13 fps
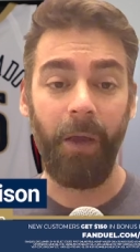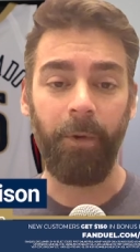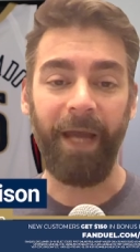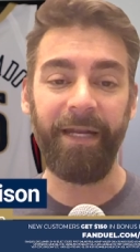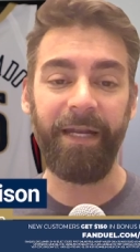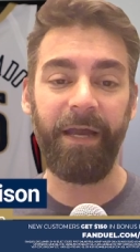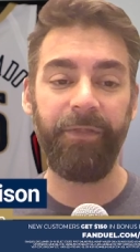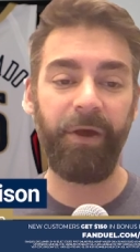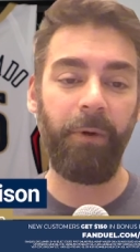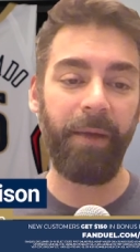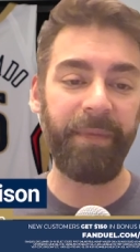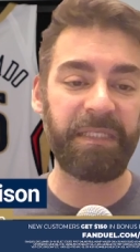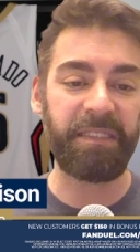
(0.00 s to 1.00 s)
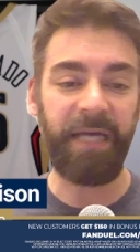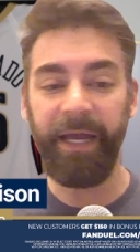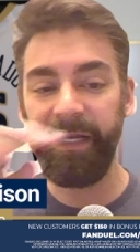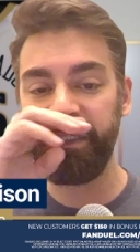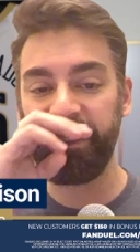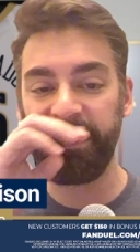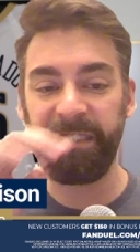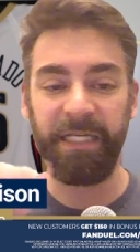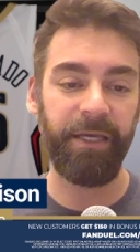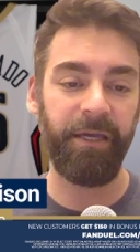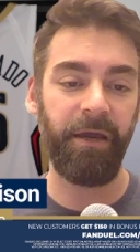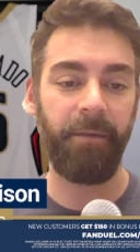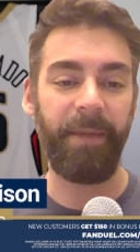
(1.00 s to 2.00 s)
Right now, though, I'm excited to tell
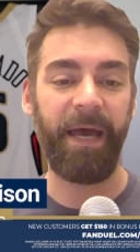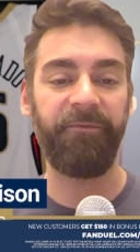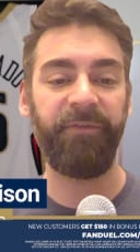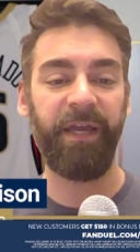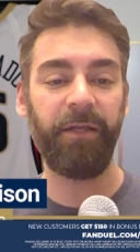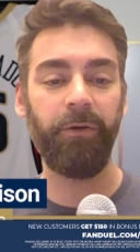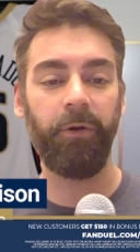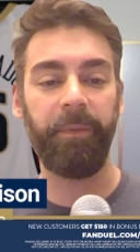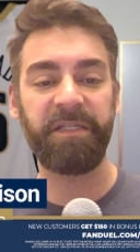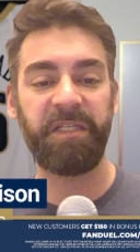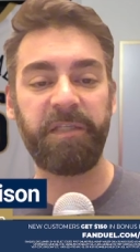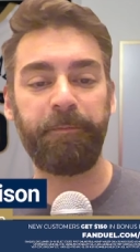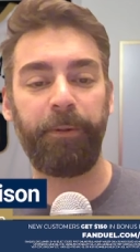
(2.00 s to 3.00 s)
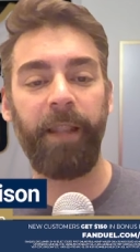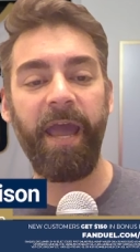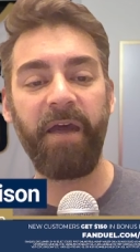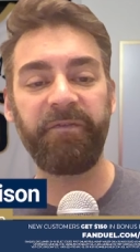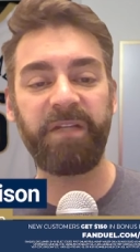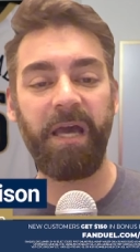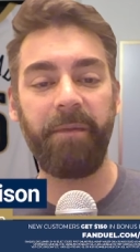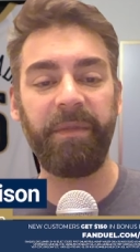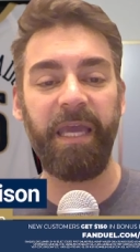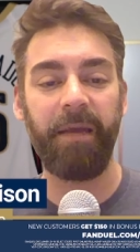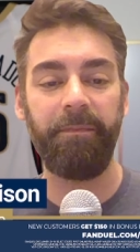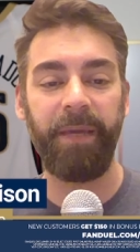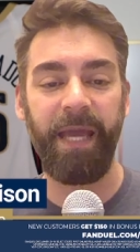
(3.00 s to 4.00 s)
you about FanDuel because it's playoff time in
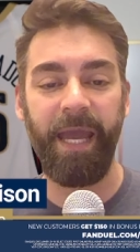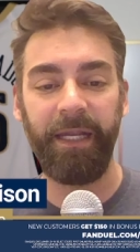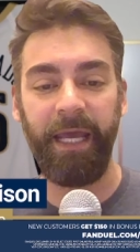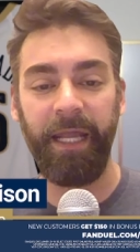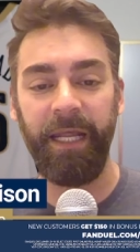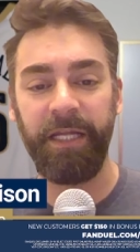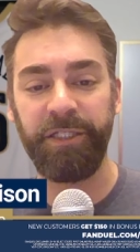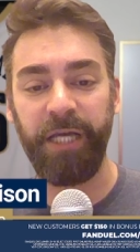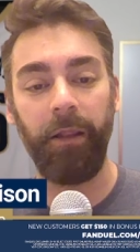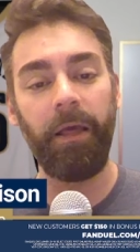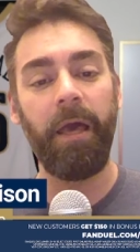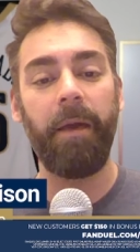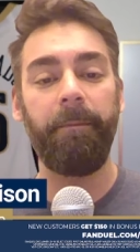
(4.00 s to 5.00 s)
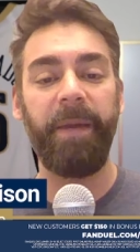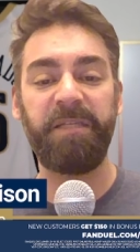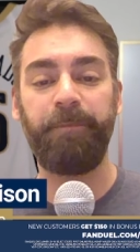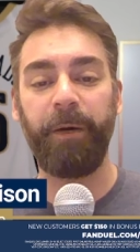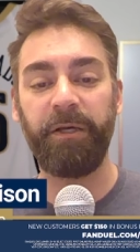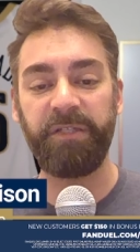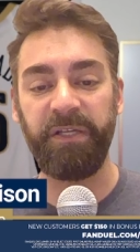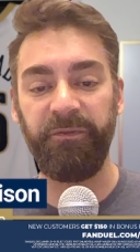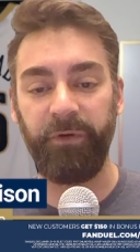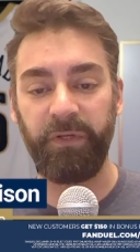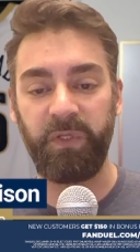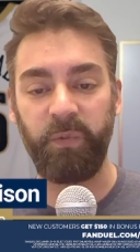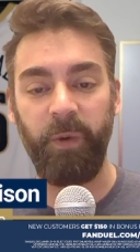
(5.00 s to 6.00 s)
the N B A and N H L. Baseball's in
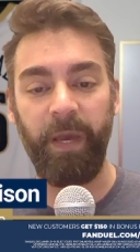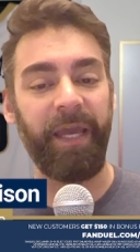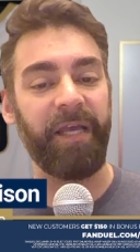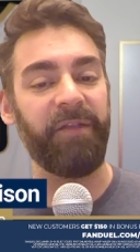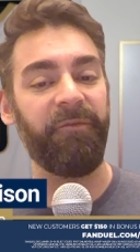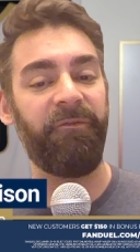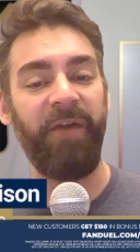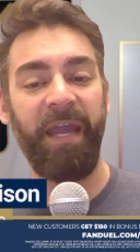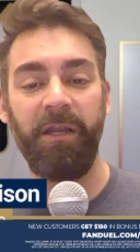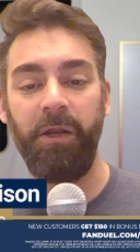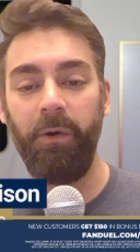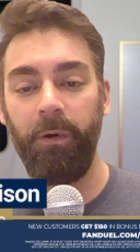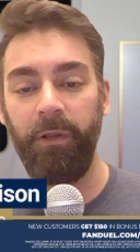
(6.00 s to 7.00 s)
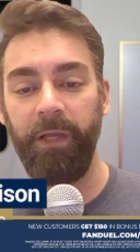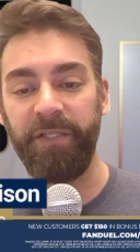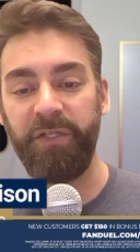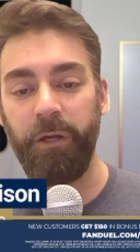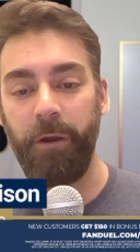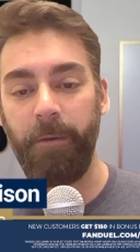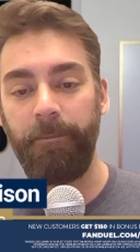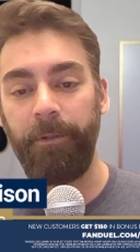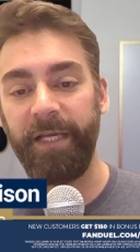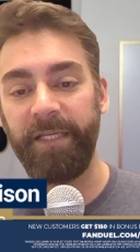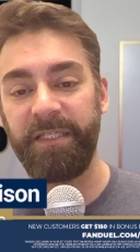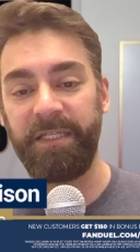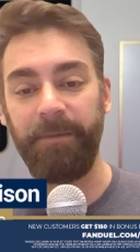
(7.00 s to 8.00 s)
full swing, and FanDuel is your
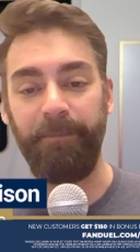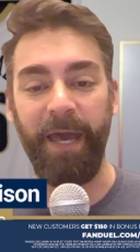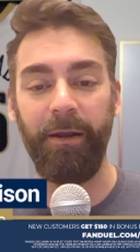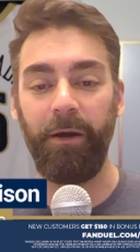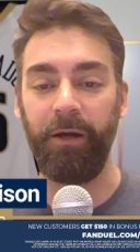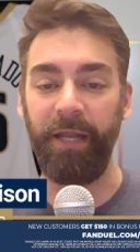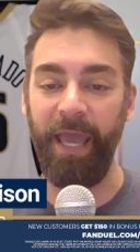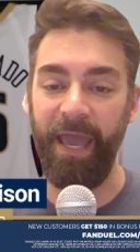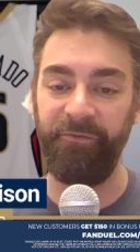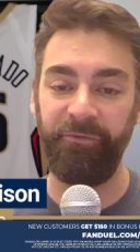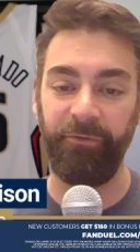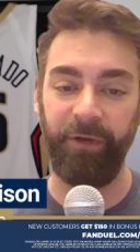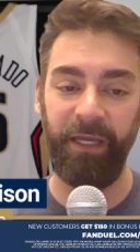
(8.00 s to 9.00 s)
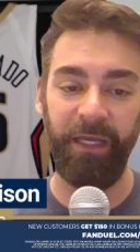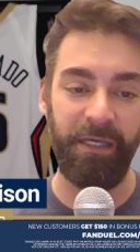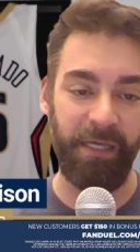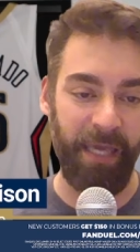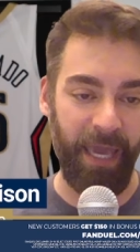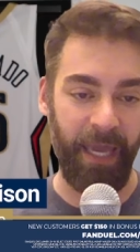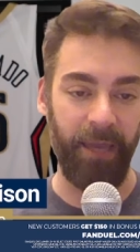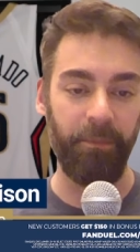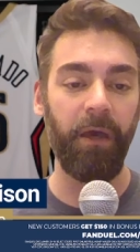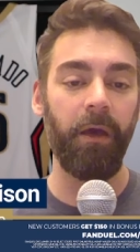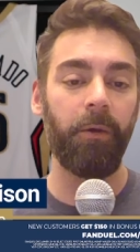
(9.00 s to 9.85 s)
place to bet on every game.